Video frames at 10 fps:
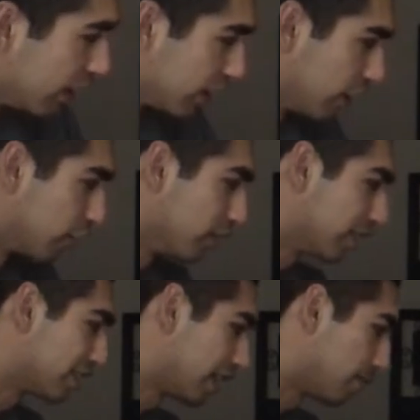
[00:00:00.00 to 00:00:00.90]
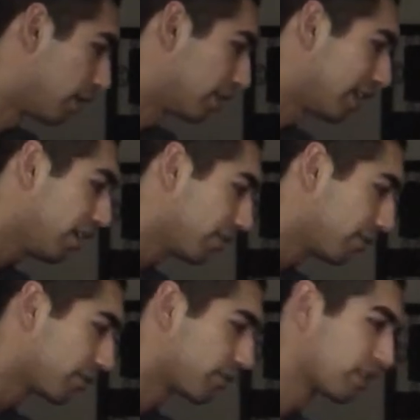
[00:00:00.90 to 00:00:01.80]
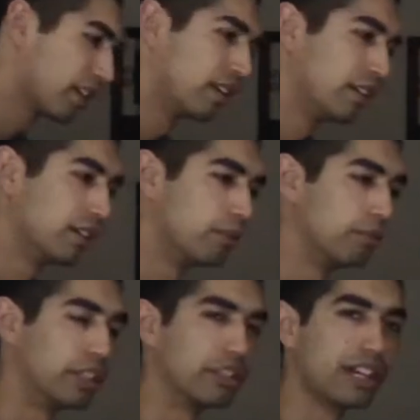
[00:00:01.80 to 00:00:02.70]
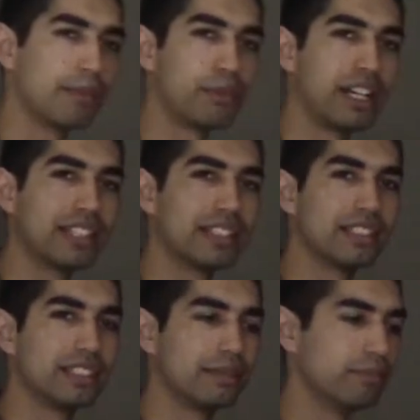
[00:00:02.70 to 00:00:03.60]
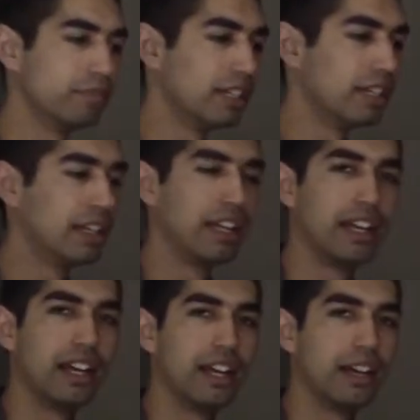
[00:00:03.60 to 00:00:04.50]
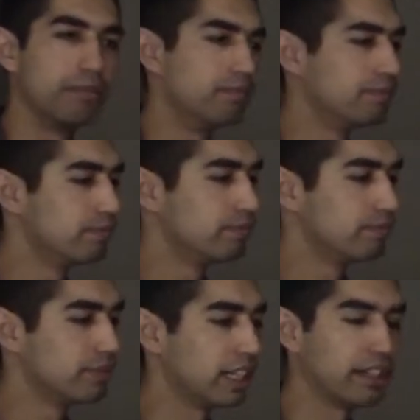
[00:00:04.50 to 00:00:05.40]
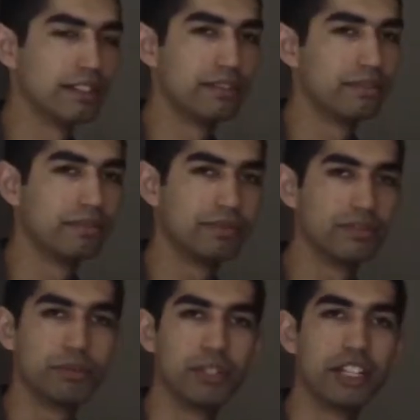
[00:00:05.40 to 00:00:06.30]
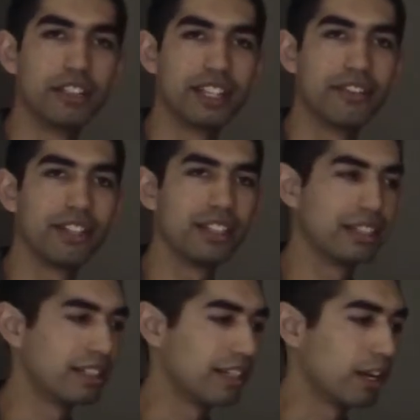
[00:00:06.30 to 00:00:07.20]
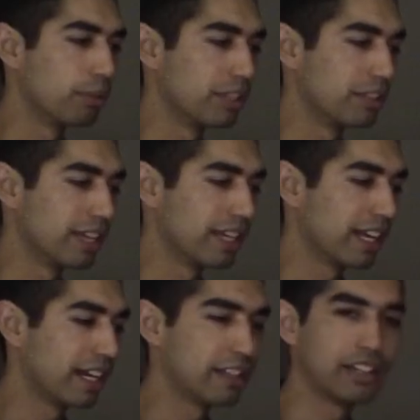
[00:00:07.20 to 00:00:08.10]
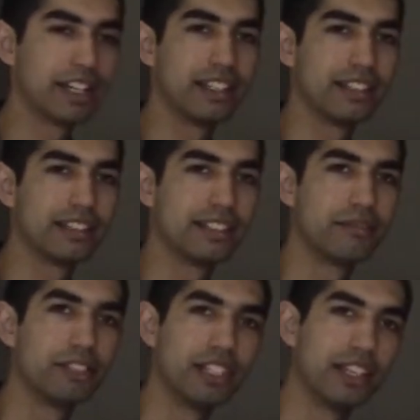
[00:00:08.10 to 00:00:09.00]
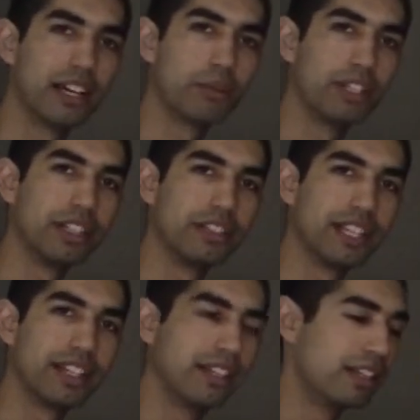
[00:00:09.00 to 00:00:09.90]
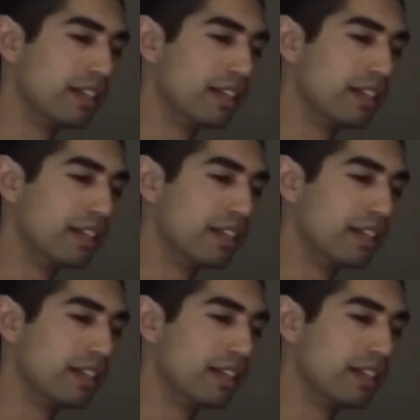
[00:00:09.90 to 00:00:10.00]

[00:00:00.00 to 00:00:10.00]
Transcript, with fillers: Not a whole lot to say about that. Windows operating system. Uh, yeah, Windows 7. Not a Windows 8 guy. I tried it. Didn't really like Windows 8.